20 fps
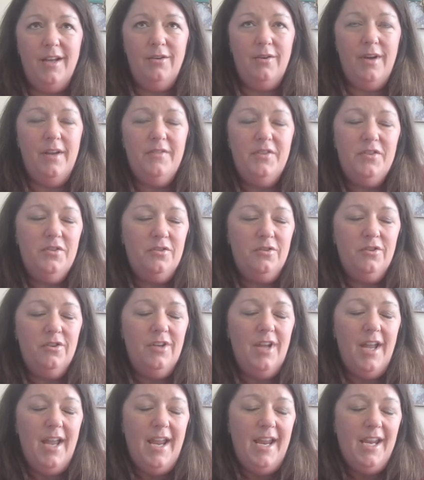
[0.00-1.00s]
I don't have a
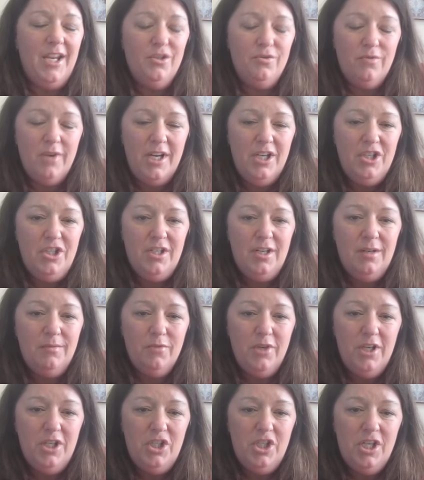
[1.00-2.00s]
certain age range that
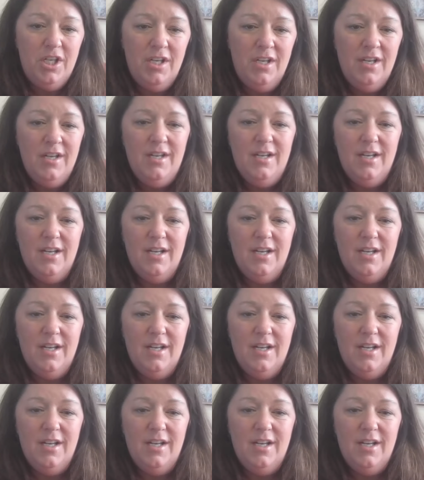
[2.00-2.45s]
I'm reaching.